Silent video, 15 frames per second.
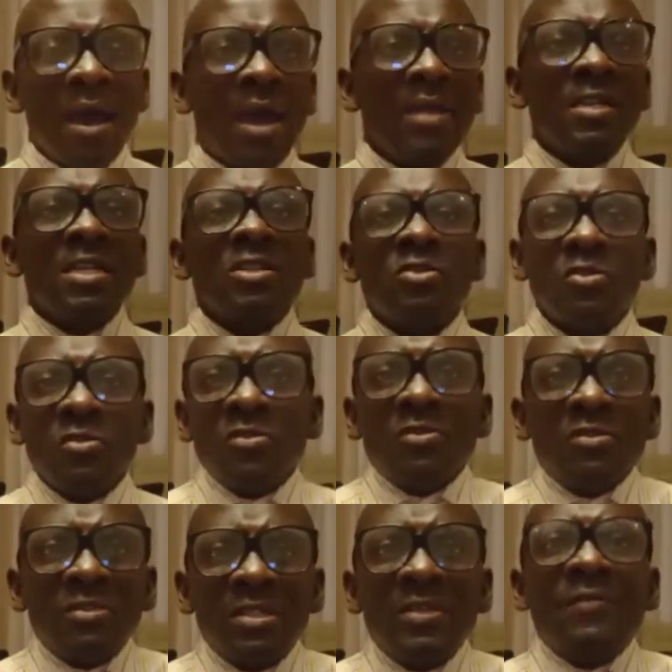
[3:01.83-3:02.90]
and yet you're
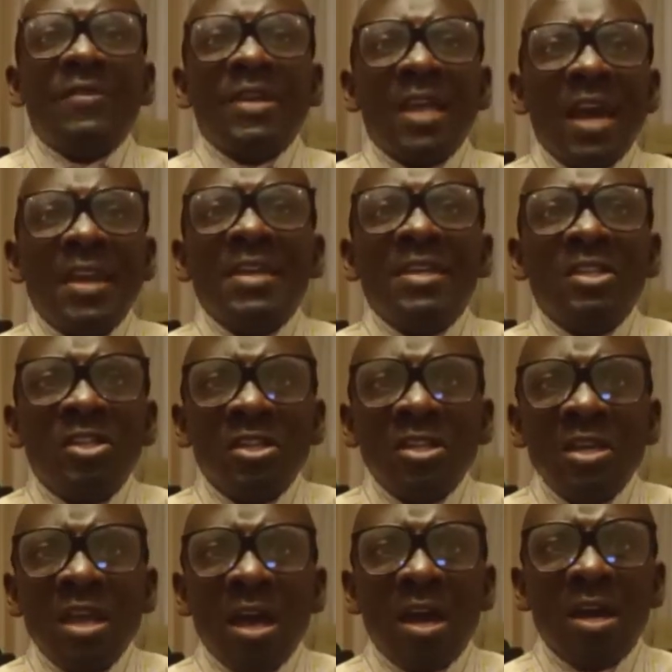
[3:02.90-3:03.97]
not even an
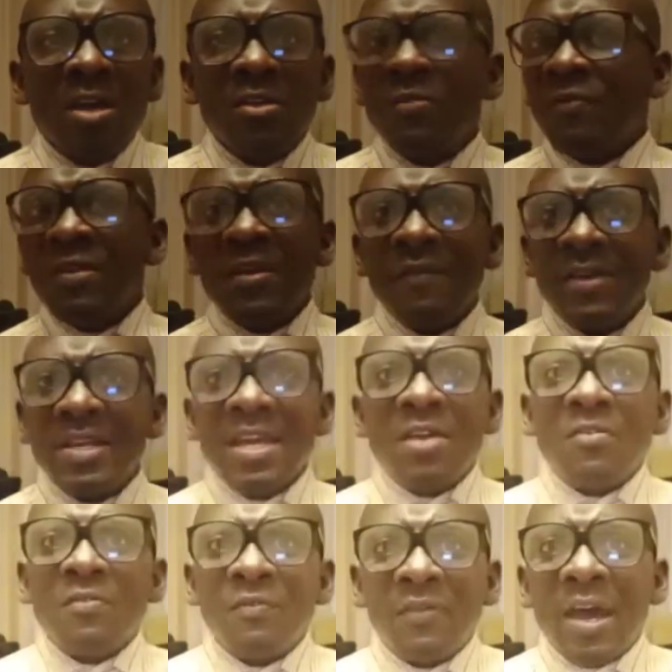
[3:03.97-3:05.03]
engineer. You've never
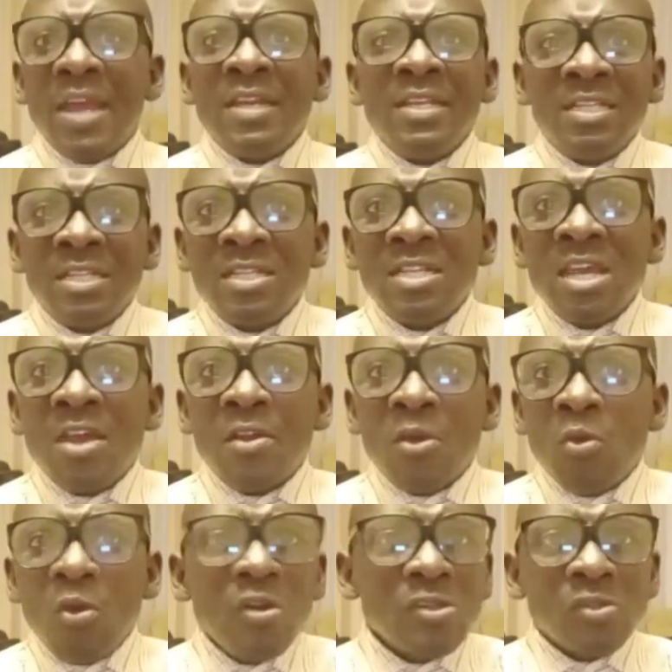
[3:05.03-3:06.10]
done of an engineering
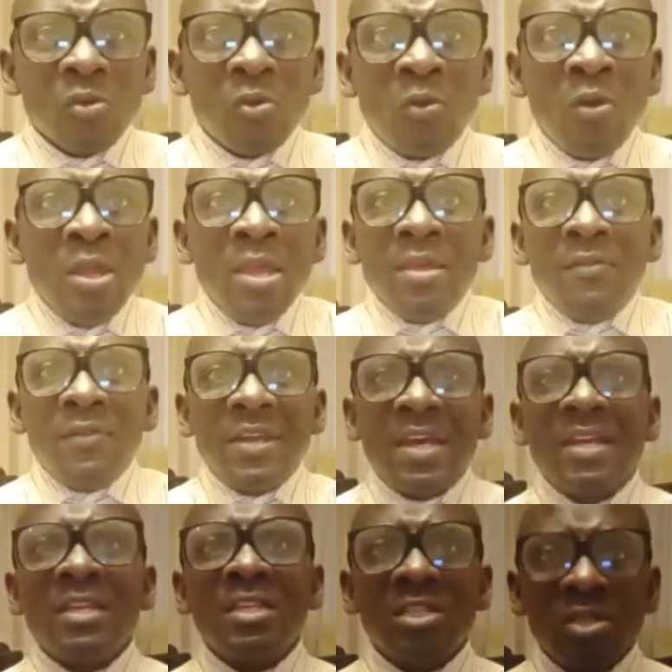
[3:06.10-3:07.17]
course or even
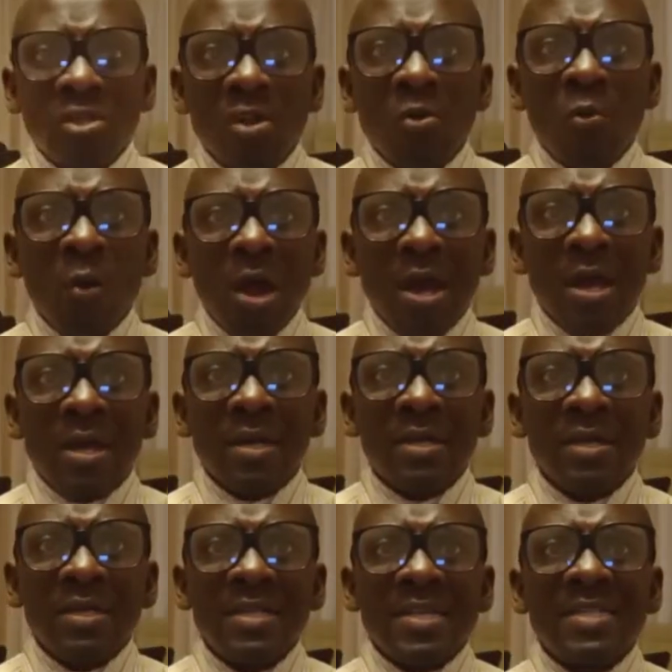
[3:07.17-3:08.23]
an engineering work.
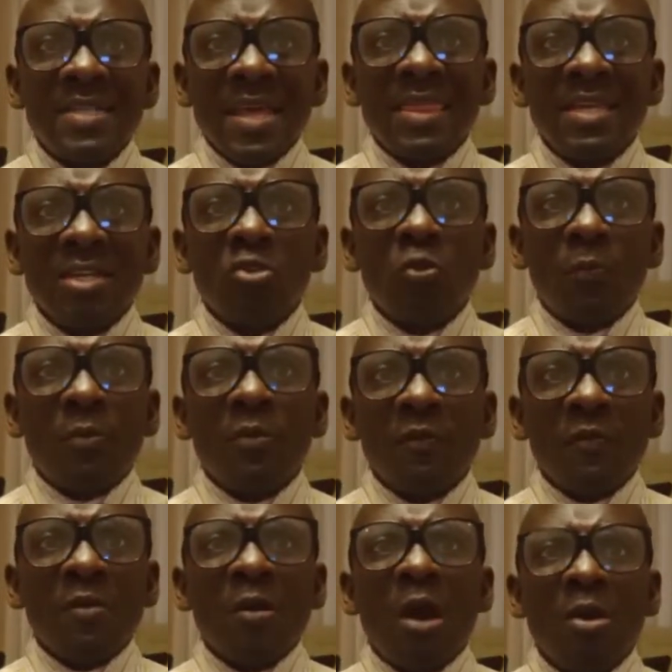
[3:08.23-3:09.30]
There's nothing to
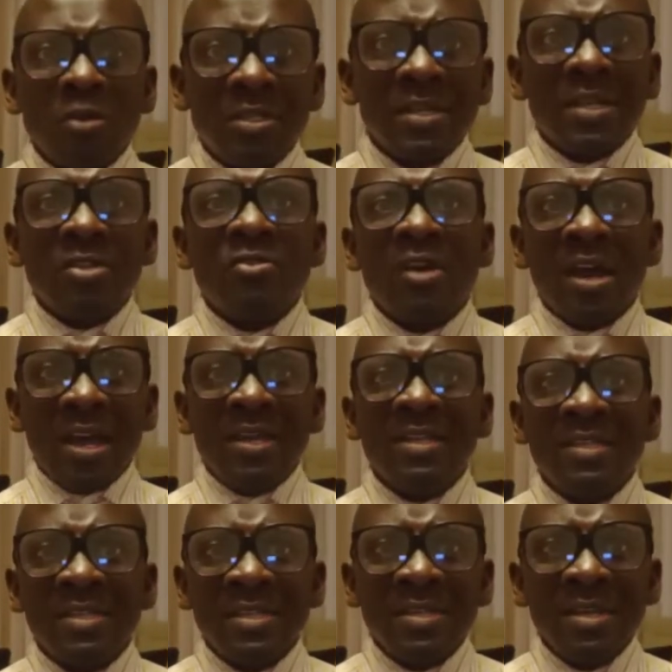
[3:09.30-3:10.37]
prove you out that you are an
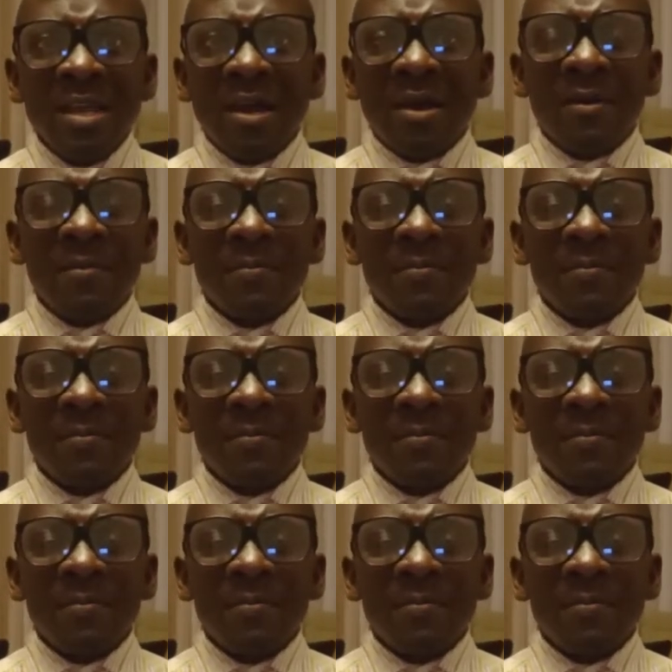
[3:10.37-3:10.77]
engineer.